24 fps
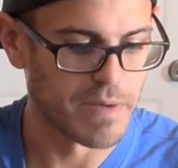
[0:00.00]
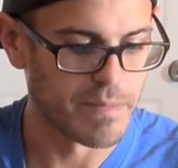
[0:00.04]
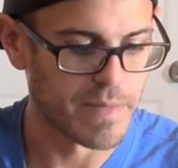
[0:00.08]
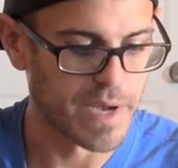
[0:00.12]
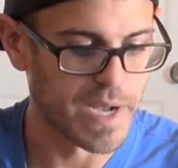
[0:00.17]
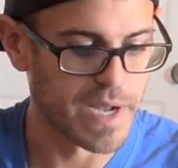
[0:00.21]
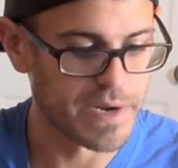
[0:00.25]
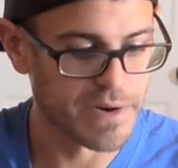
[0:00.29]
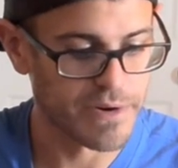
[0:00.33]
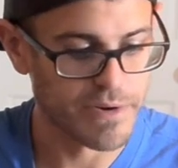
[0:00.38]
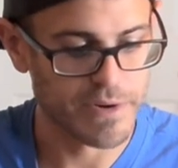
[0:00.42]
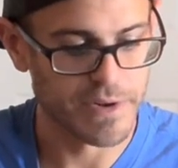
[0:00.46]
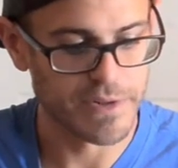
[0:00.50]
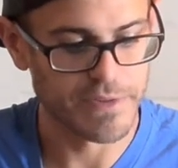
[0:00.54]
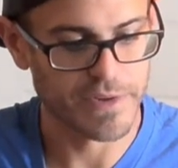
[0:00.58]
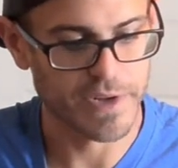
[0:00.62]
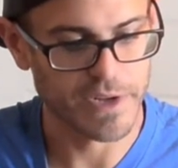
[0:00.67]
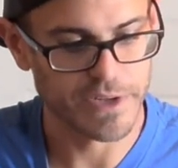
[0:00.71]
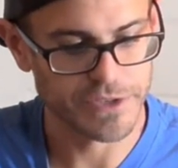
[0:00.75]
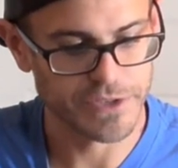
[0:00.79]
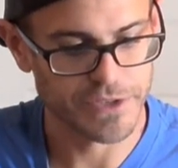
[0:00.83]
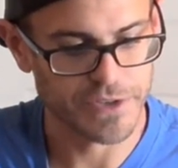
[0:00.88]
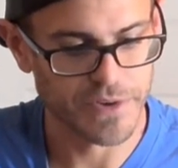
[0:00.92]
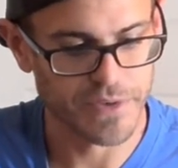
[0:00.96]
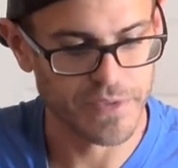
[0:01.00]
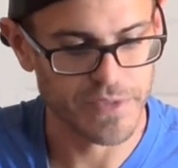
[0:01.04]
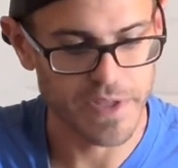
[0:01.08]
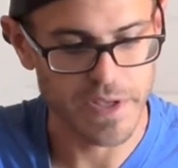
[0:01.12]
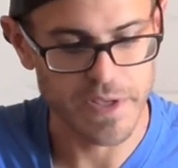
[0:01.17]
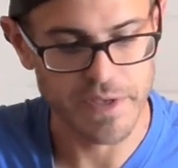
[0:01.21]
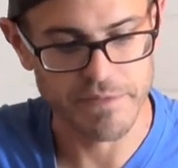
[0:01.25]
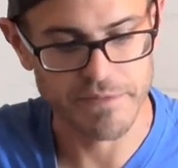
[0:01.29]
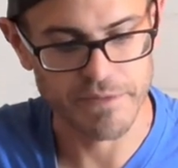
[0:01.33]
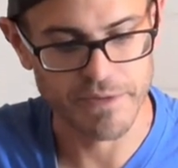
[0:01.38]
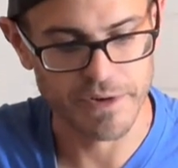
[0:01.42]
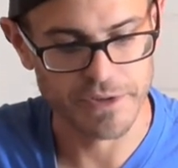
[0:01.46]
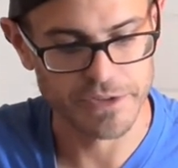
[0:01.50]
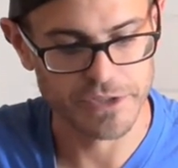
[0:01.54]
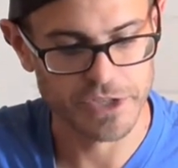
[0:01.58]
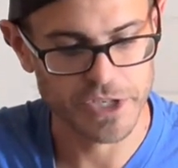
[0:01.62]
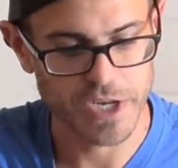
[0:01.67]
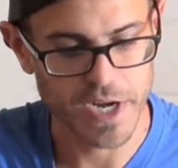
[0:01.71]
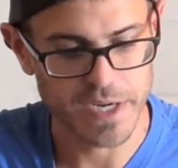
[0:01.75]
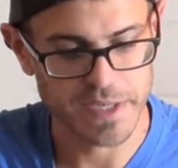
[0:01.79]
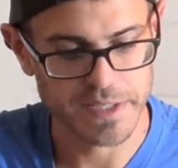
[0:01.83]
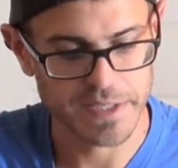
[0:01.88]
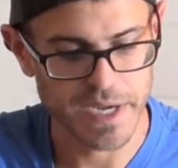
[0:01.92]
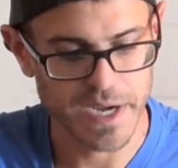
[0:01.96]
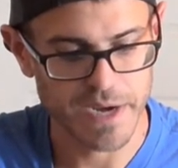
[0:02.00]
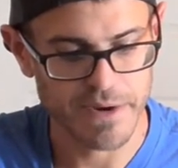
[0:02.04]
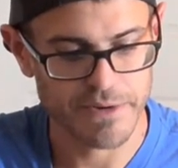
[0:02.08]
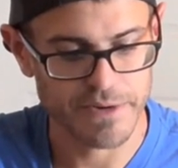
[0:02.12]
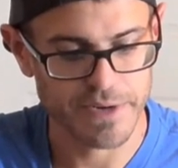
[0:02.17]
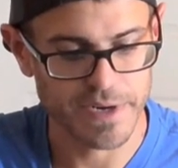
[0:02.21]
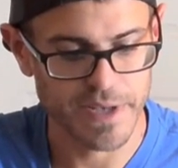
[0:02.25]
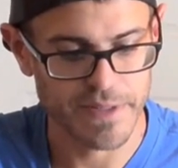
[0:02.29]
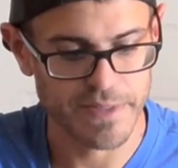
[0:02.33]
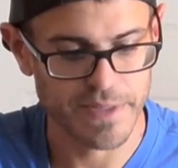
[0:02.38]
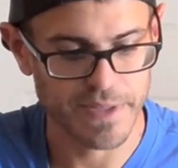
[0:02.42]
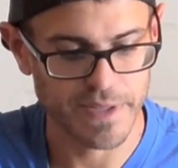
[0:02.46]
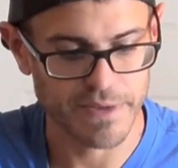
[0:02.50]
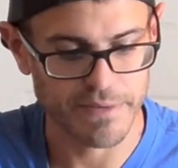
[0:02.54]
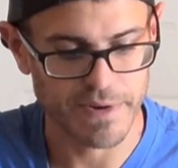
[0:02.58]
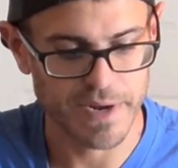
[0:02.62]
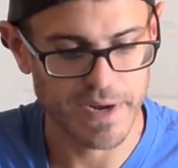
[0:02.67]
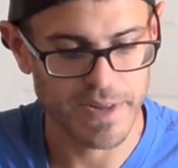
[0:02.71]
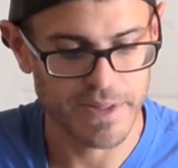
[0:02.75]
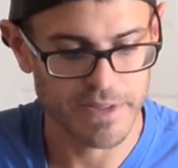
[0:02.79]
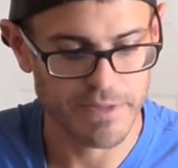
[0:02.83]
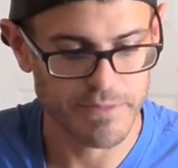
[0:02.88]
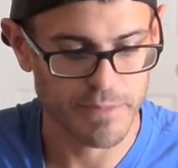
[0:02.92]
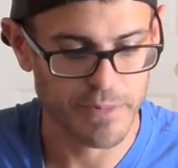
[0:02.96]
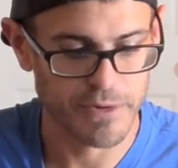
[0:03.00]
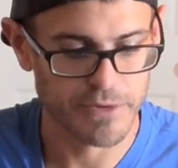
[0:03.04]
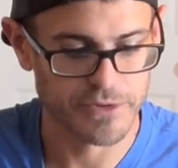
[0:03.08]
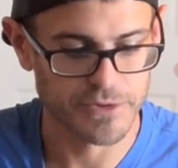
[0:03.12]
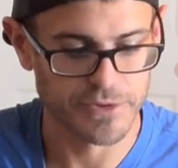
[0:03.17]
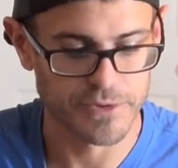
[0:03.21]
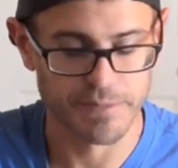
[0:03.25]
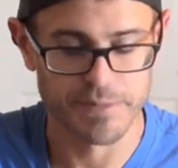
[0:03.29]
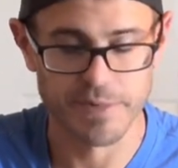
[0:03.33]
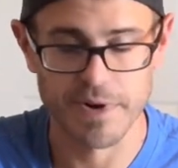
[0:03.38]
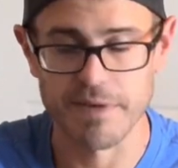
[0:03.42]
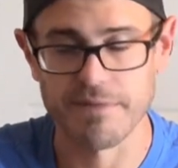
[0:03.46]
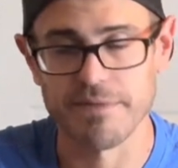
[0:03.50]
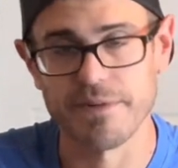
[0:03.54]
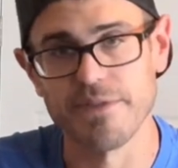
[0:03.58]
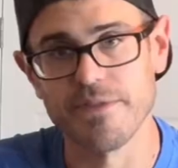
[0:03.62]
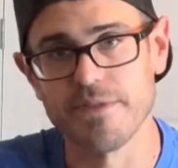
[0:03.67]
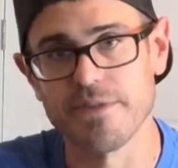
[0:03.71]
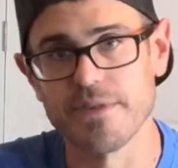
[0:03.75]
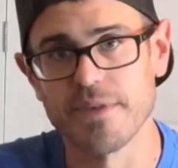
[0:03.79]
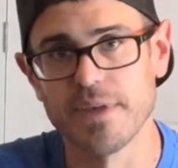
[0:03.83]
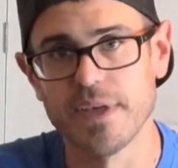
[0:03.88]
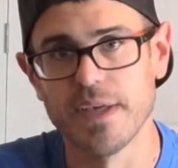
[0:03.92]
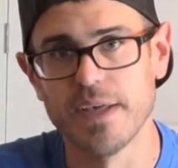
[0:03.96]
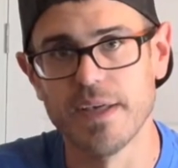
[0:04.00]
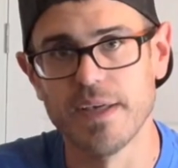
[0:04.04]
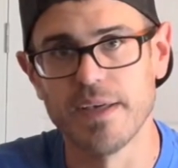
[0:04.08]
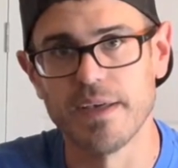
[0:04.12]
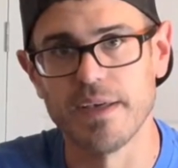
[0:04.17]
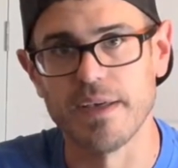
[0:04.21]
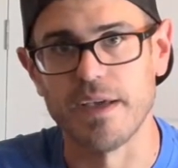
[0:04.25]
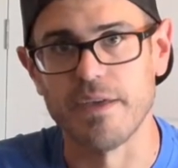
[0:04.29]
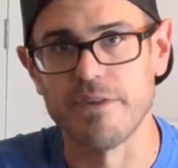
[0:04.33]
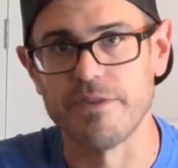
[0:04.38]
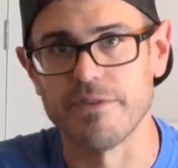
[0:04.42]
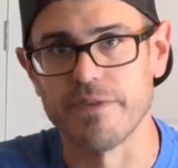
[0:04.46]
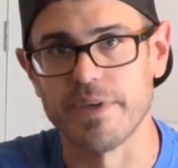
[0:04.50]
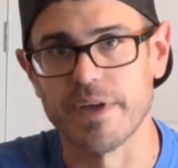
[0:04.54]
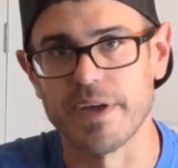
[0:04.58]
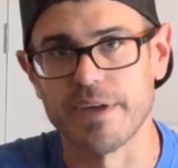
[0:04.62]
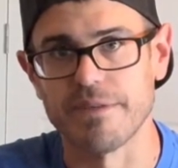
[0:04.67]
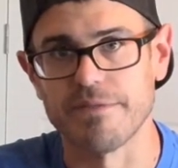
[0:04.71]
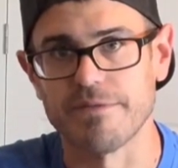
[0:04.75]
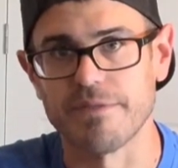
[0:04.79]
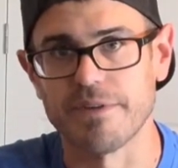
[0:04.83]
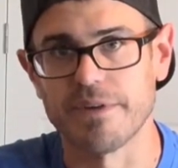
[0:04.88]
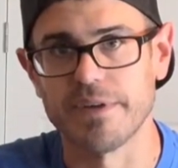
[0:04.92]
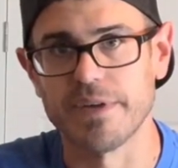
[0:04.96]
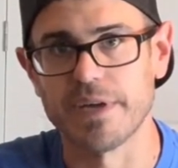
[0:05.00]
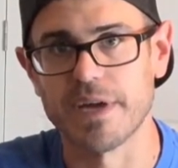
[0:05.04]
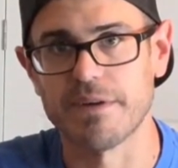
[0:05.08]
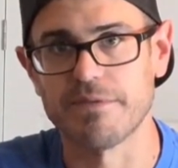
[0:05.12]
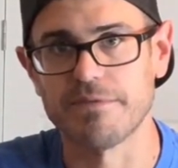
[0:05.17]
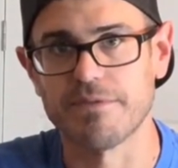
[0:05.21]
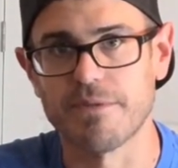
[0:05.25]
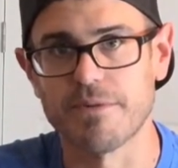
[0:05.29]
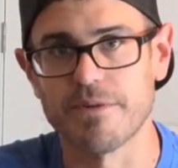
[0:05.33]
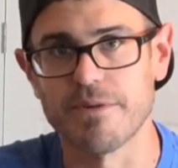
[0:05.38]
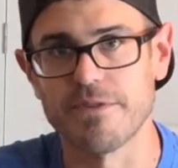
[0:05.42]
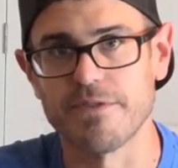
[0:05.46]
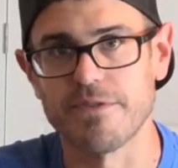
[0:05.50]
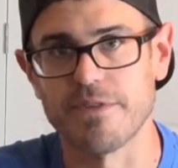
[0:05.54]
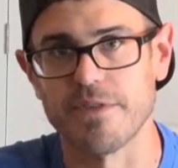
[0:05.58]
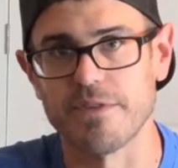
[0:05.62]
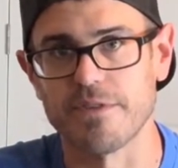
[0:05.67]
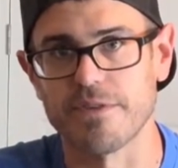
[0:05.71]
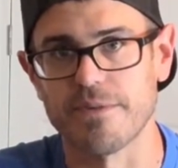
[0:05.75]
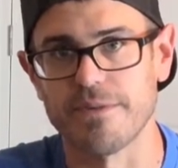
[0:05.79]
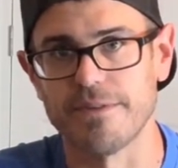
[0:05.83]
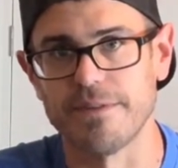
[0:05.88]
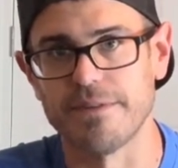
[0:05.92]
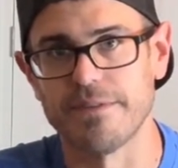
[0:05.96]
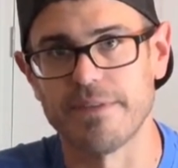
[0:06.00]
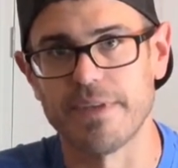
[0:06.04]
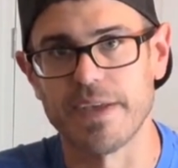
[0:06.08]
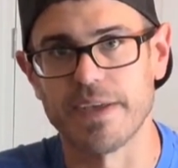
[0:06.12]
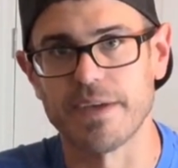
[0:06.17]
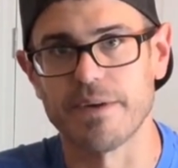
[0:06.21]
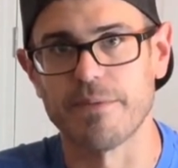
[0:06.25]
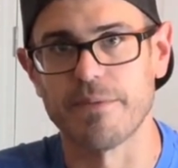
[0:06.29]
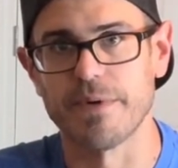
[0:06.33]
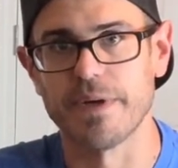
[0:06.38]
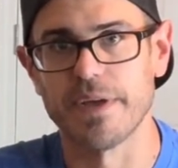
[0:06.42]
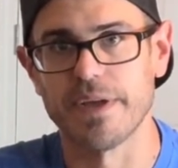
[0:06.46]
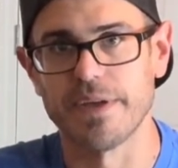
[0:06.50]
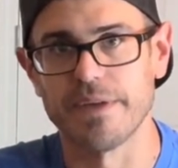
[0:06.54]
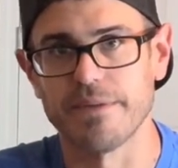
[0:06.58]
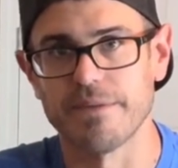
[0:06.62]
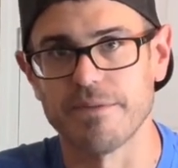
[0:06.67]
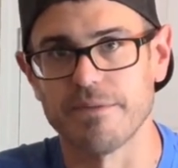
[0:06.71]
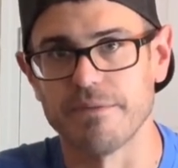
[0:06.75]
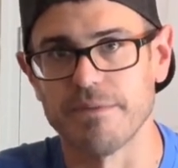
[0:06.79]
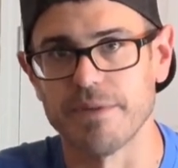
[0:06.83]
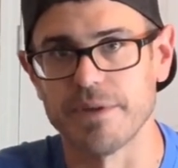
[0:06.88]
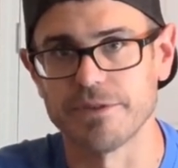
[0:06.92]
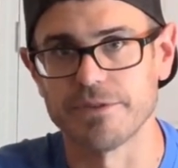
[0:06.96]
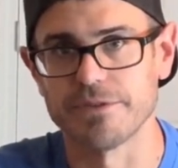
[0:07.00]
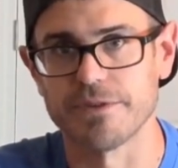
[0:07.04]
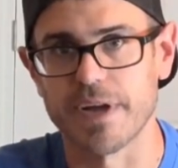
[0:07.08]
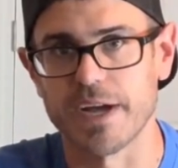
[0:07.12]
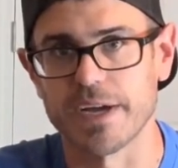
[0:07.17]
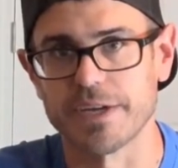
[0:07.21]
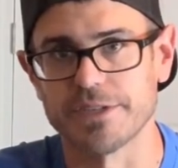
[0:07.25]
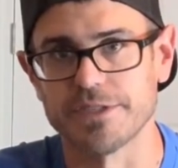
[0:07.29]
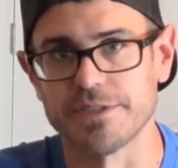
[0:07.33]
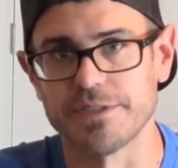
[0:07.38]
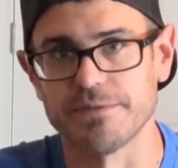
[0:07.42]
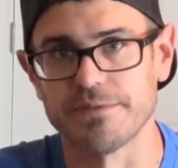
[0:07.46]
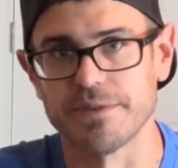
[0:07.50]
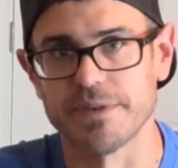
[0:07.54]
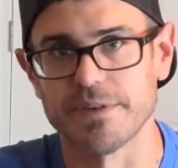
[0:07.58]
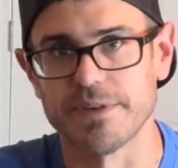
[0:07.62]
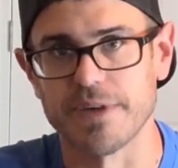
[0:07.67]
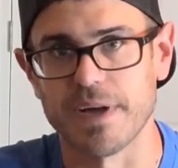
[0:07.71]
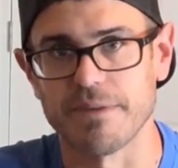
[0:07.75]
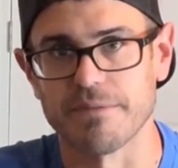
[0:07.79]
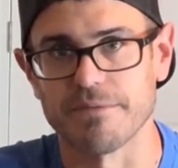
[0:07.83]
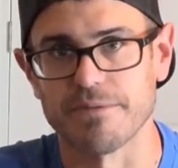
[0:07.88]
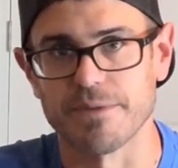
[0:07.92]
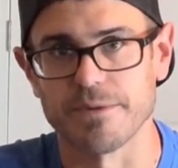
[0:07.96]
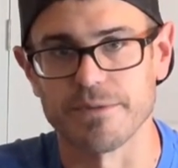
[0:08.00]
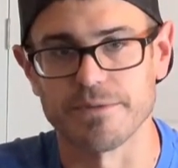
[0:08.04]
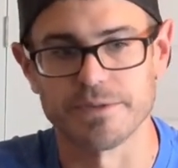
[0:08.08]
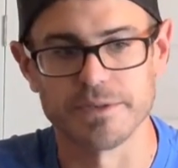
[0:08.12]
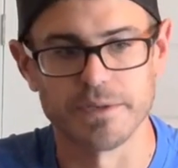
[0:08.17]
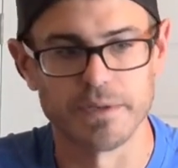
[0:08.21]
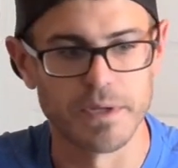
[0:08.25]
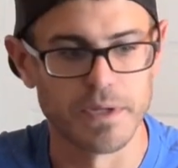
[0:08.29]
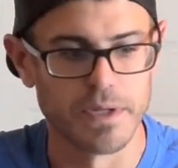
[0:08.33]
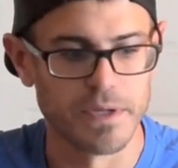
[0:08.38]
I had already touched on the front shock tower, and I think a lot of that's personal preference. As you add front downforce, it's going to take away rear traction and rear downforce.